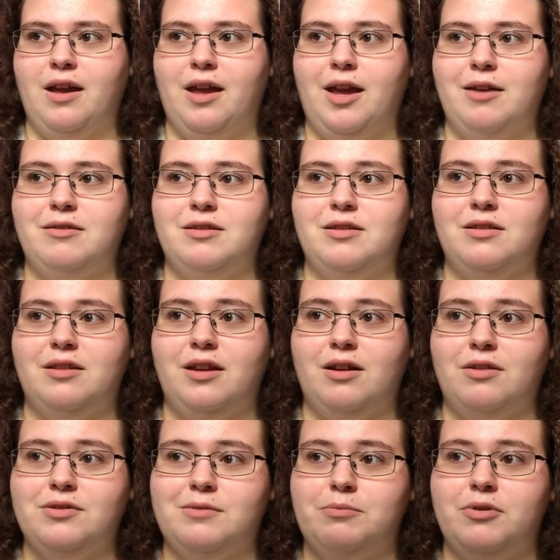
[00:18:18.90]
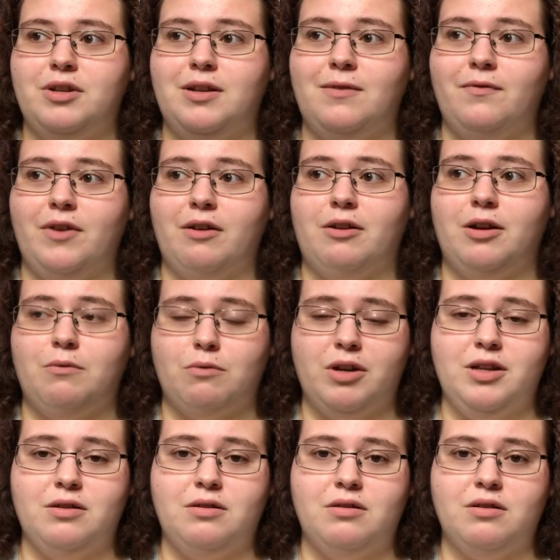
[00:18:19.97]
And they also put in very
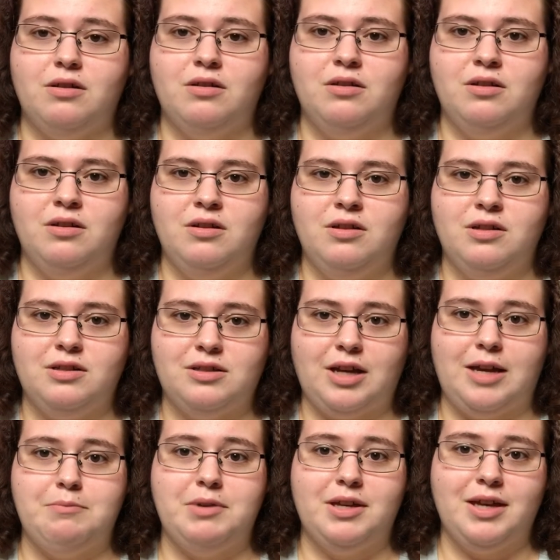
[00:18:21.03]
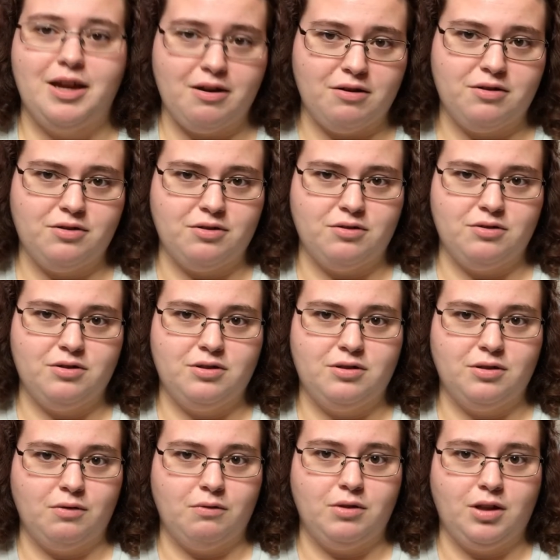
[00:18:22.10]
real type characters
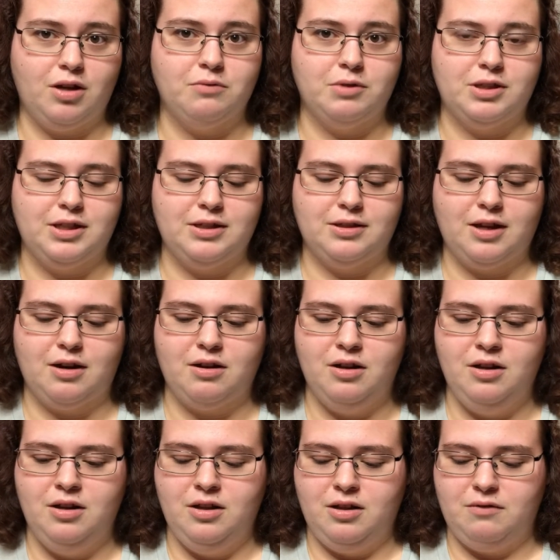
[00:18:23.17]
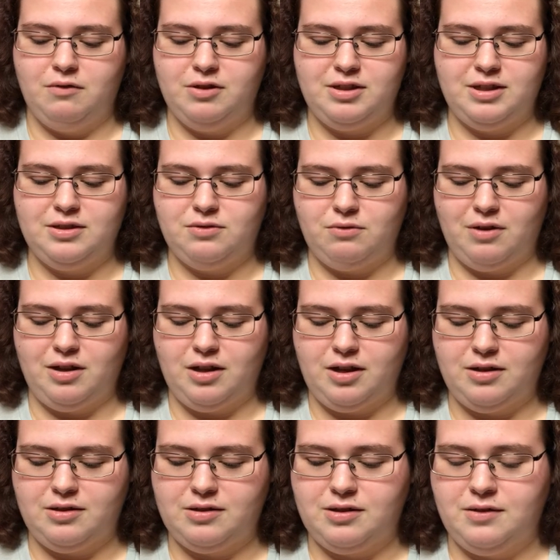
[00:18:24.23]
to go along with these
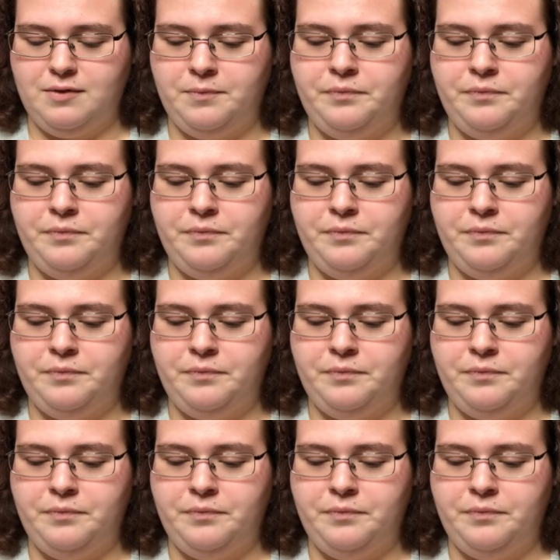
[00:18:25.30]
storylines.